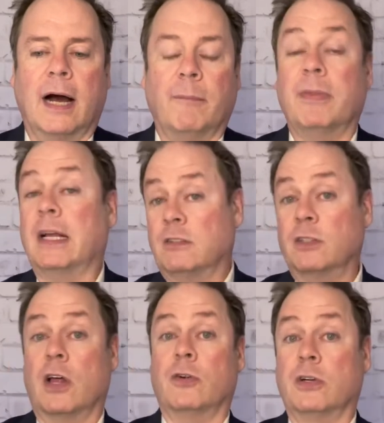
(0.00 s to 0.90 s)
That's
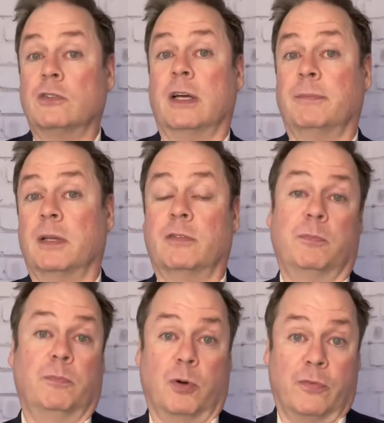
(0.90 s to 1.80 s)
another example of a
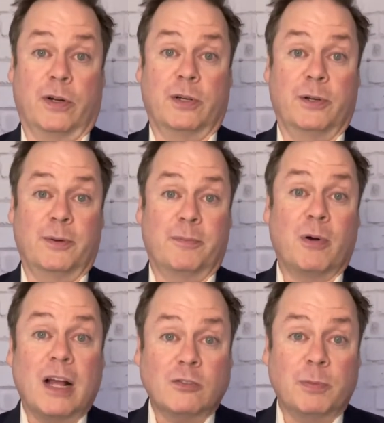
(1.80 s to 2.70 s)
perfect
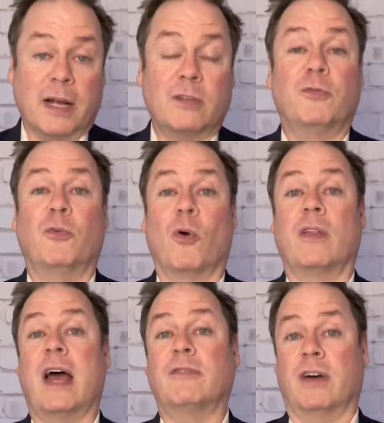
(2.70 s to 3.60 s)
prospect for
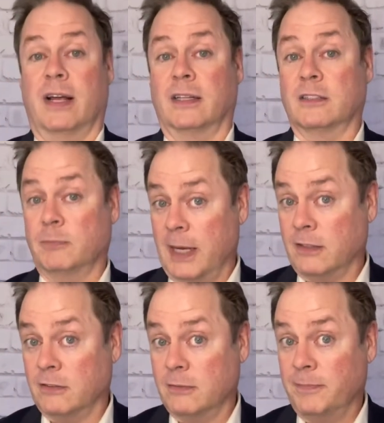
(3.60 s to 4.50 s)
that final
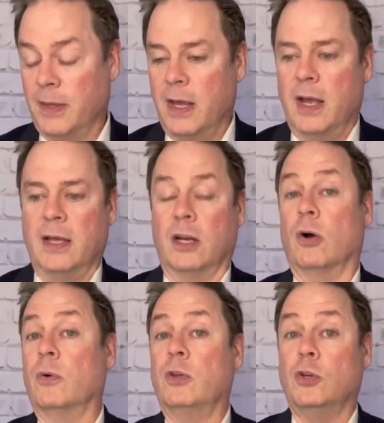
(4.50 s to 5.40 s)
expense.
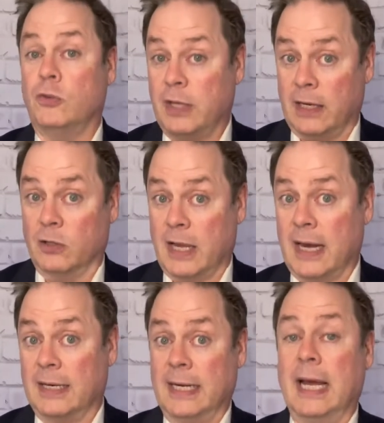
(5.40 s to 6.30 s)
You take a look at
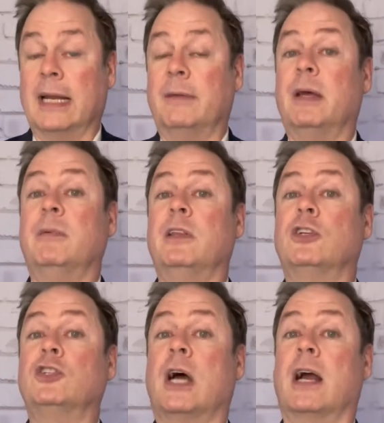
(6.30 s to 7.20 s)
it again, it may be the
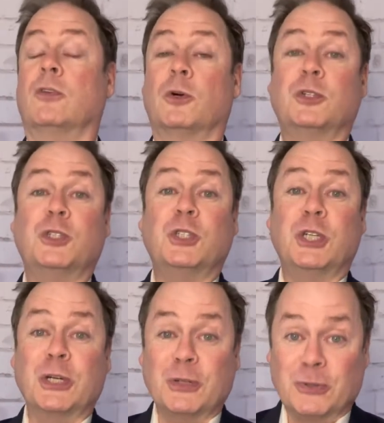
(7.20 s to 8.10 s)
child or
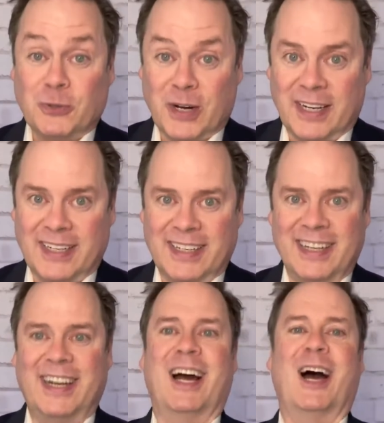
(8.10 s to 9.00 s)
children
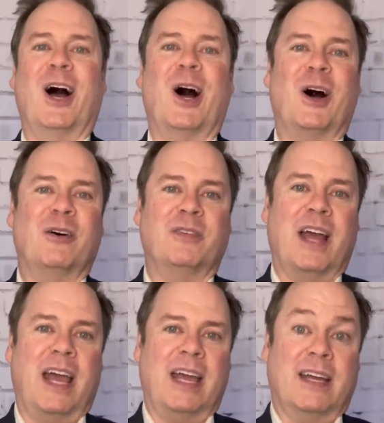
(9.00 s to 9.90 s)
of
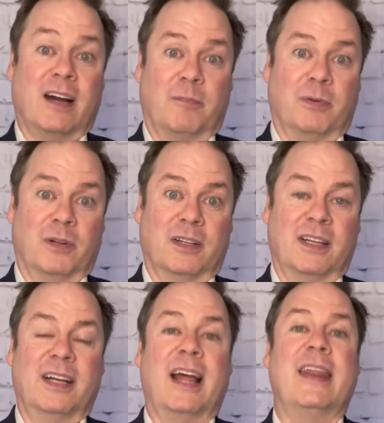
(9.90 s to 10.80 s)
a couple
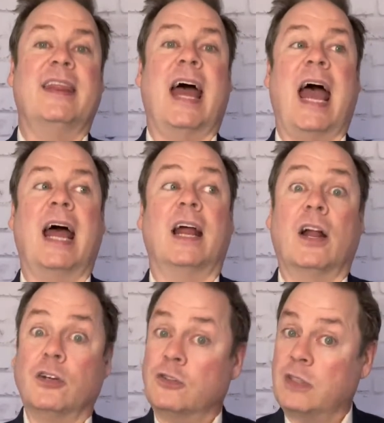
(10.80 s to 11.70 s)
that
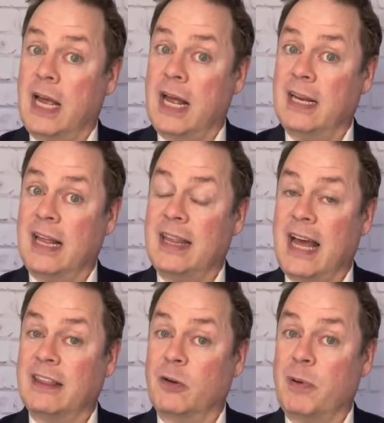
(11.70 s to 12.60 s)
understand
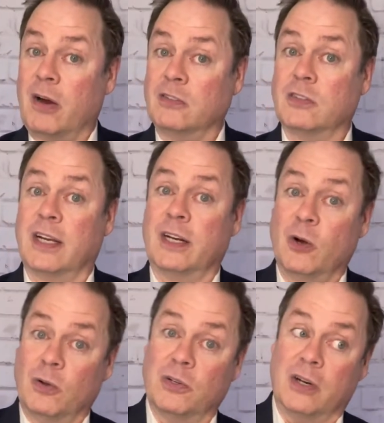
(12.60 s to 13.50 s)
that their parents are getting
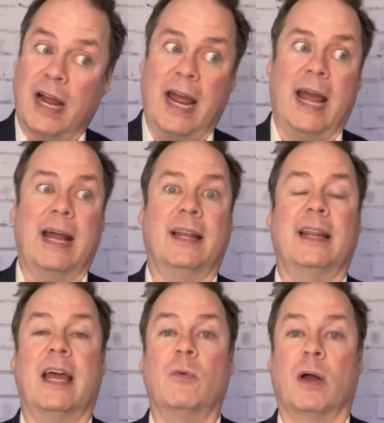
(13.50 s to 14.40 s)
older and
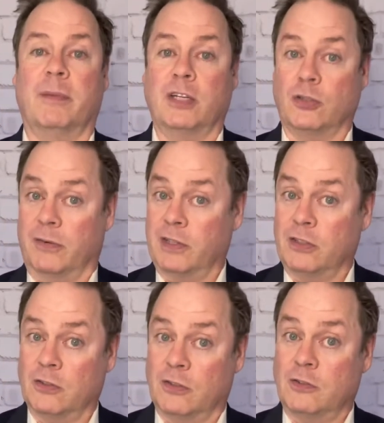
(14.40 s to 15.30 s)
they want to make sure
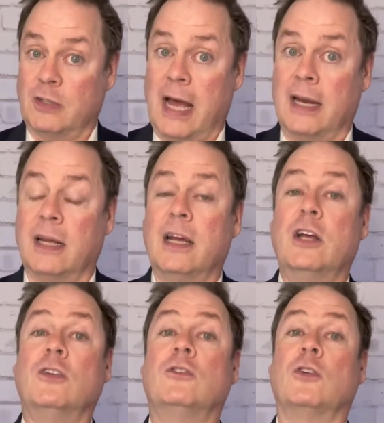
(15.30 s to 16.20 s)
everything's all set.
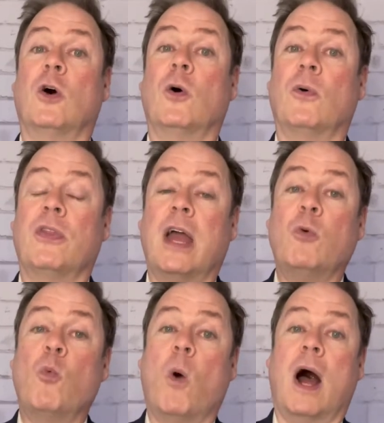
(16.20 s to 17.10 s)
So they
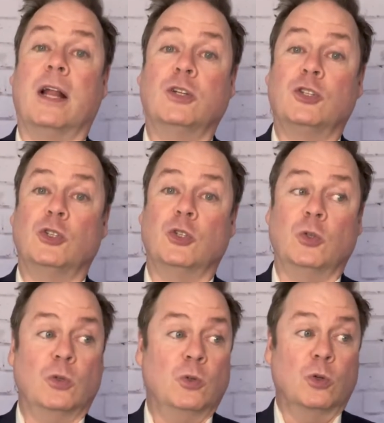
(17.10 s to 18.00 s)
want
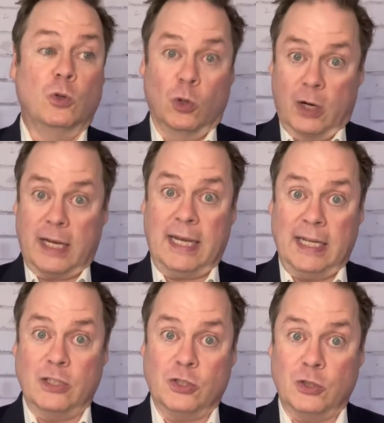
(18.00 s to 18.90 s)
to look
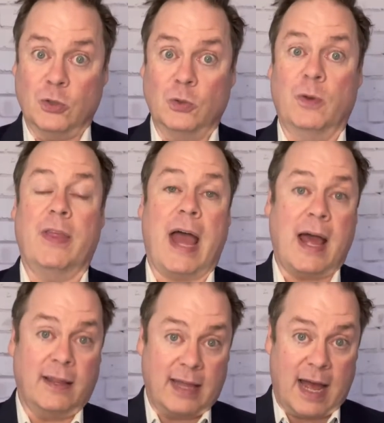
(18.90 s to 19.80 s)
into that